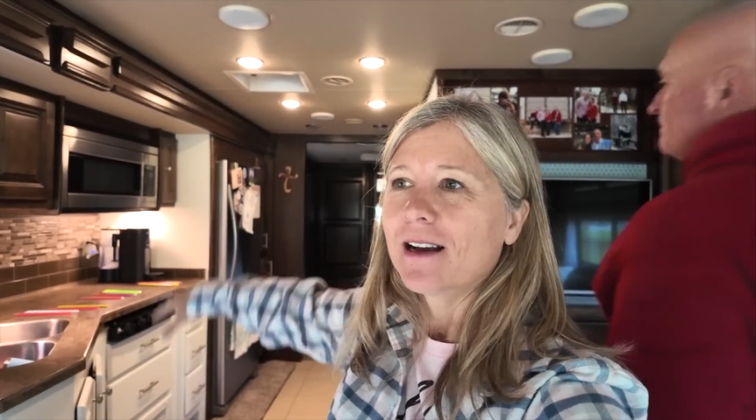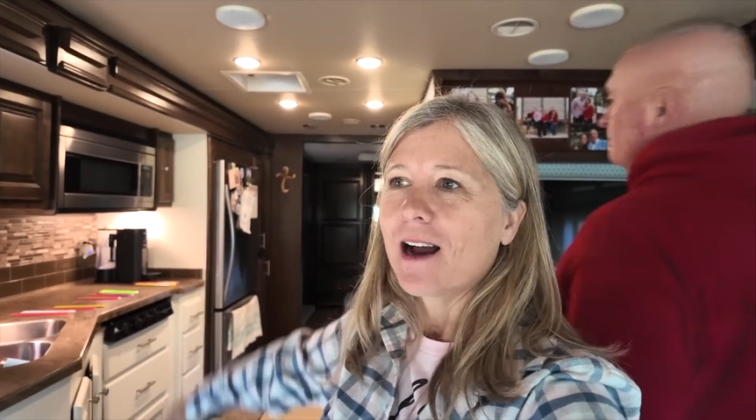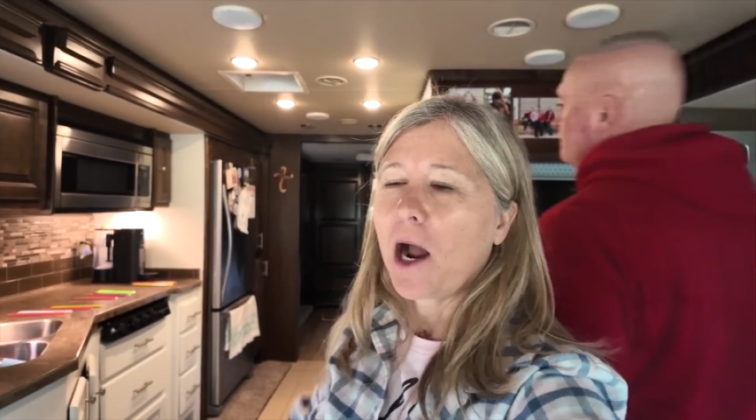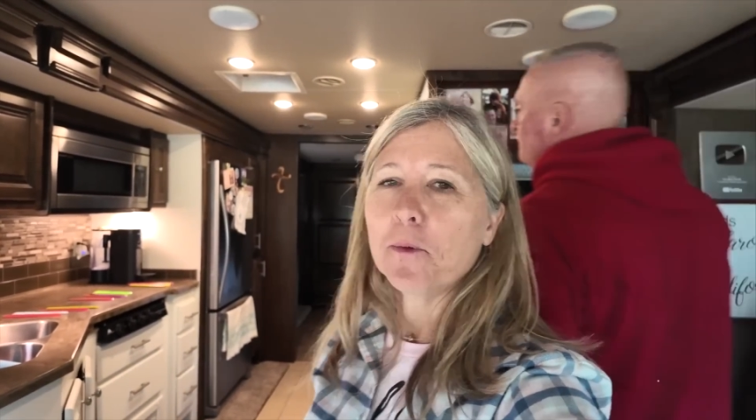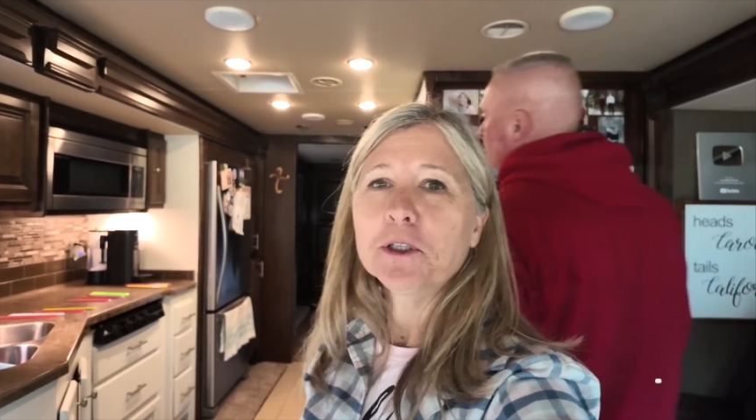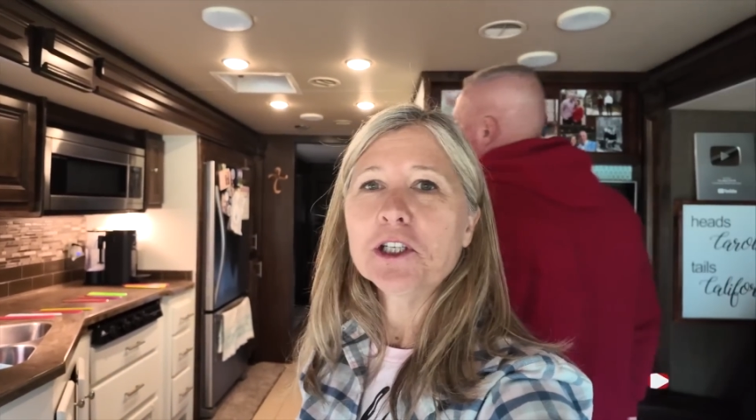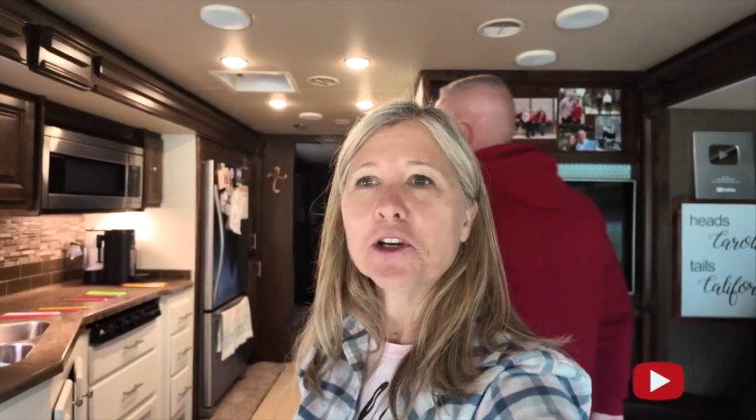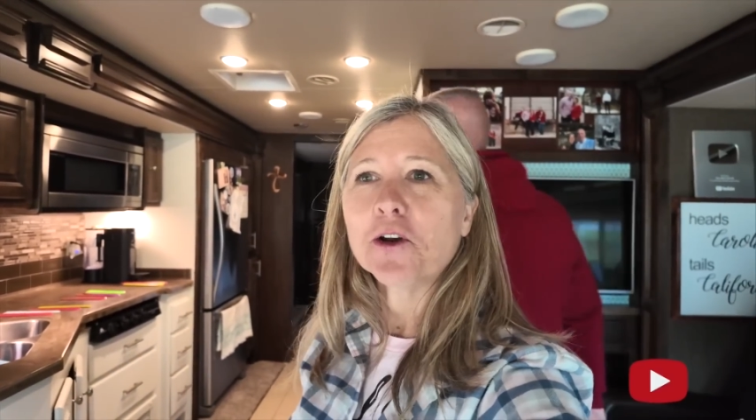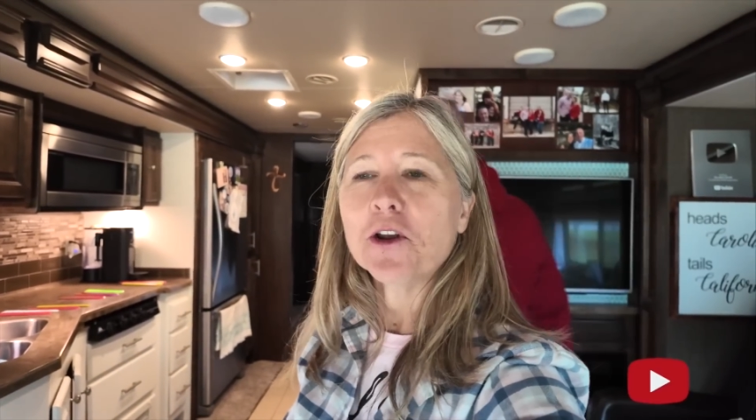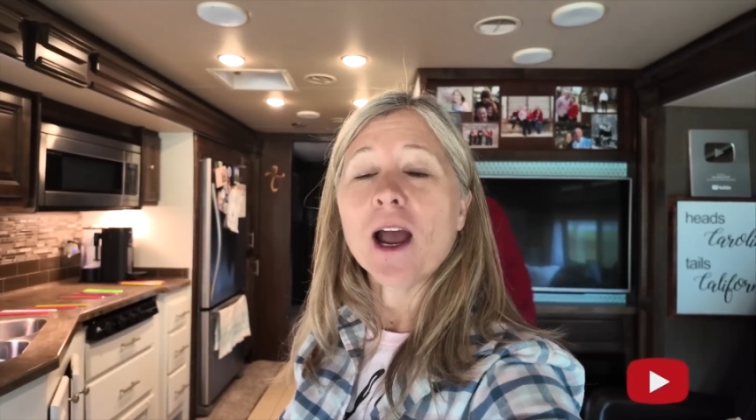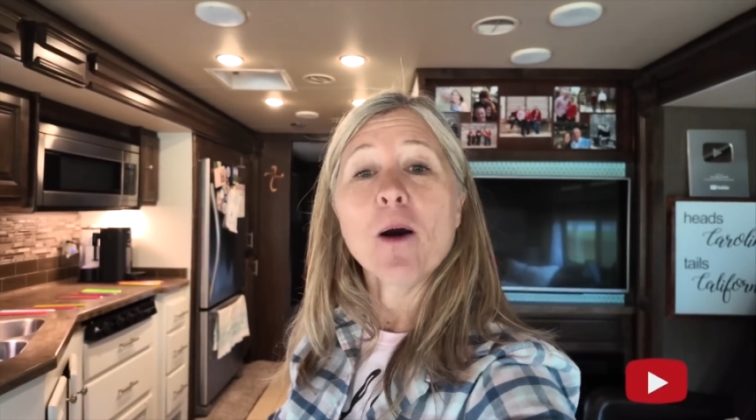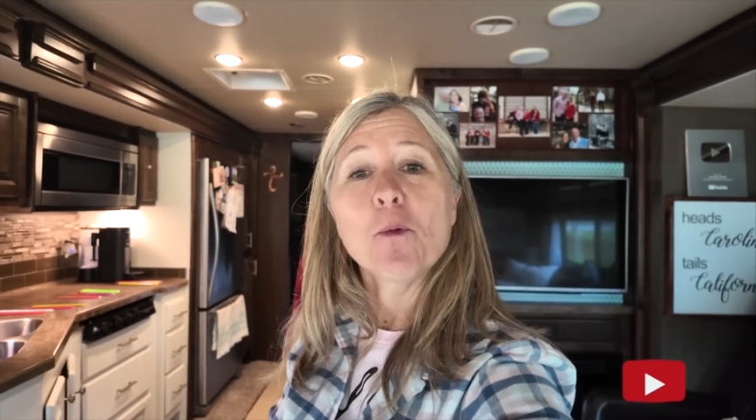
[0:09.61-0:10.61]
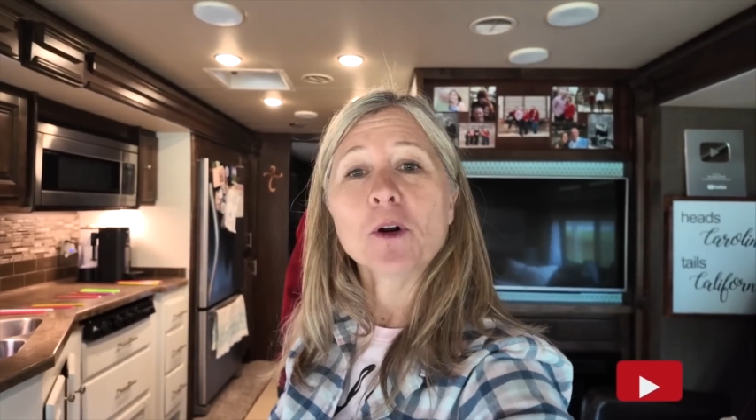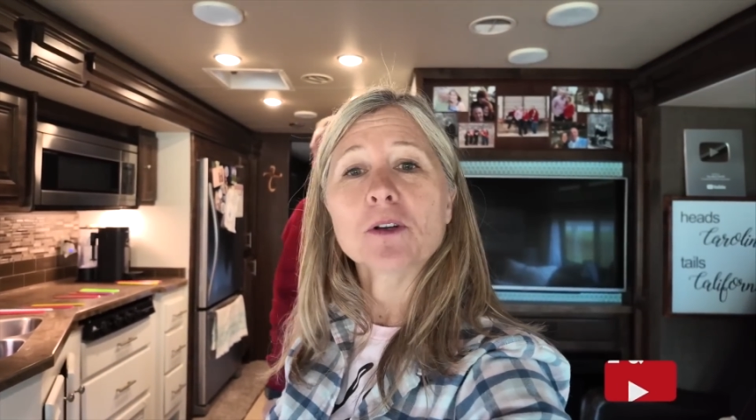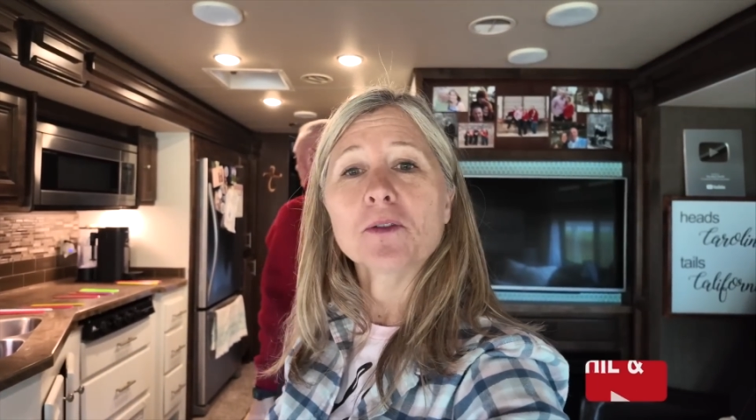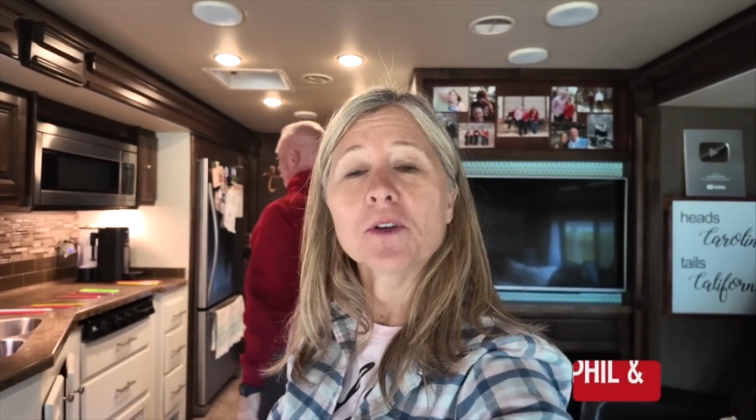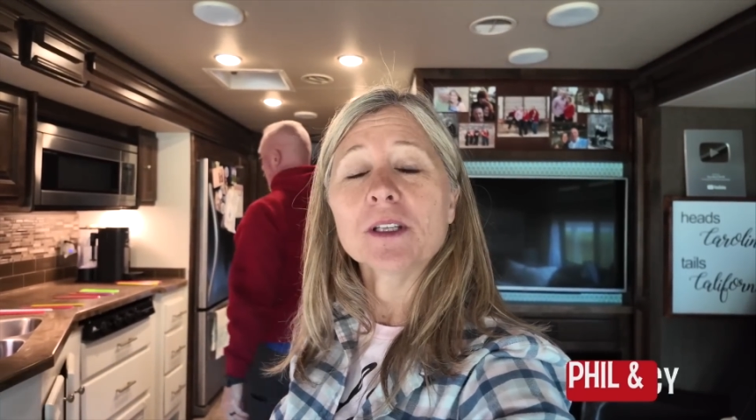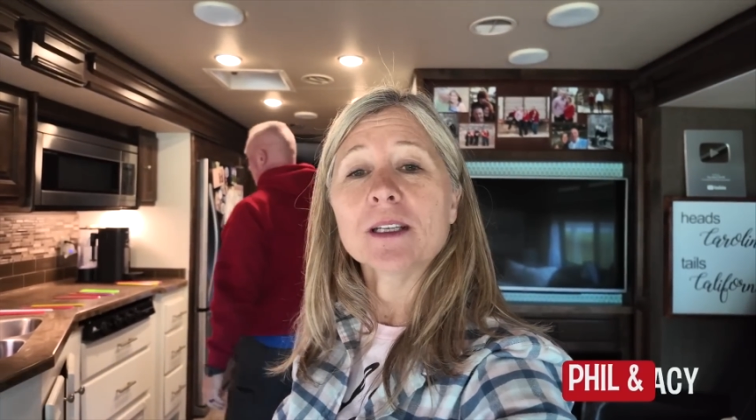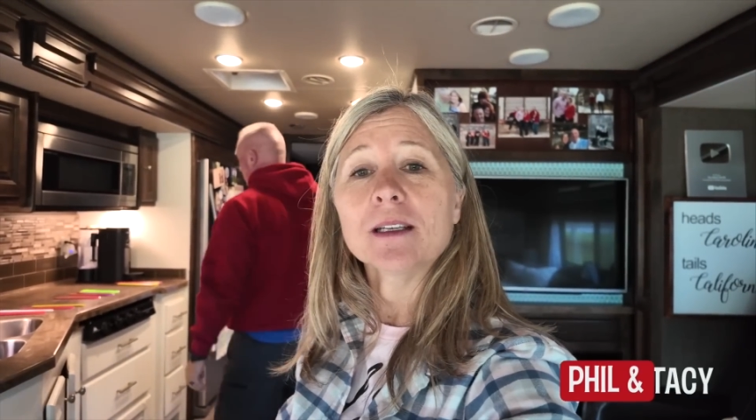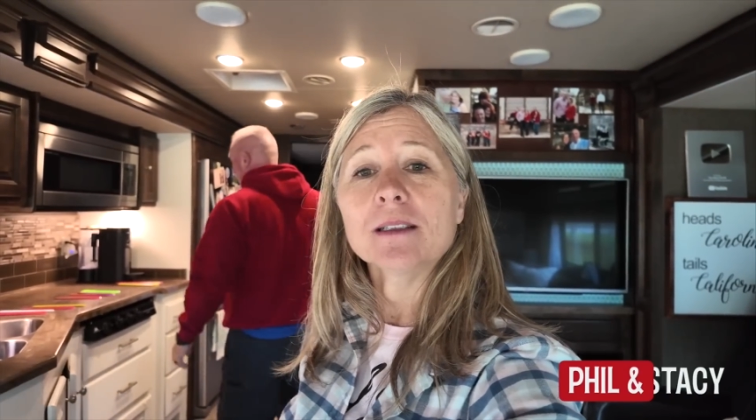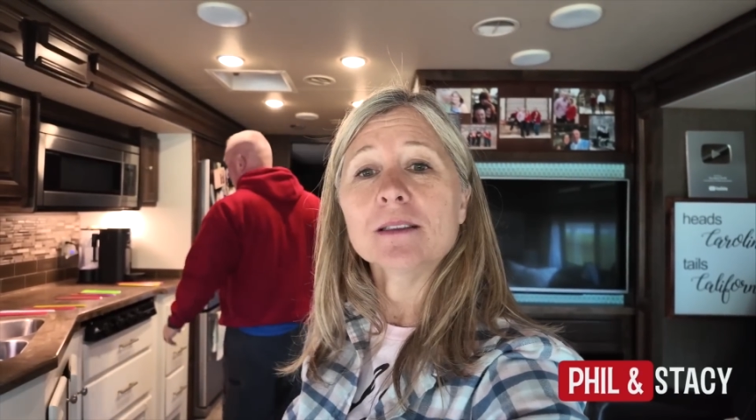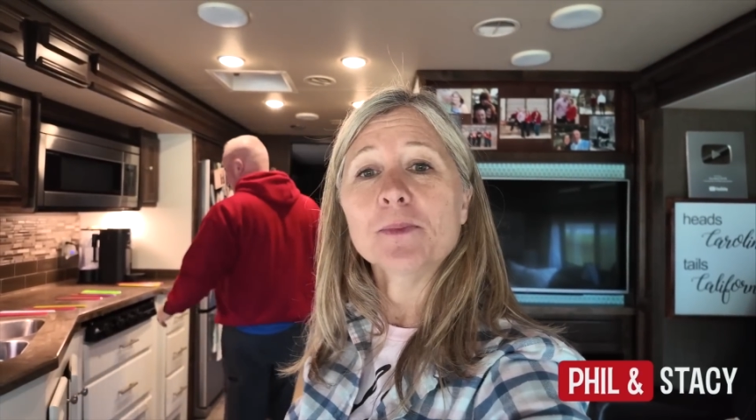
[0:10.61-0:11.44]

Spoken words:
I would show you how wonderful it is,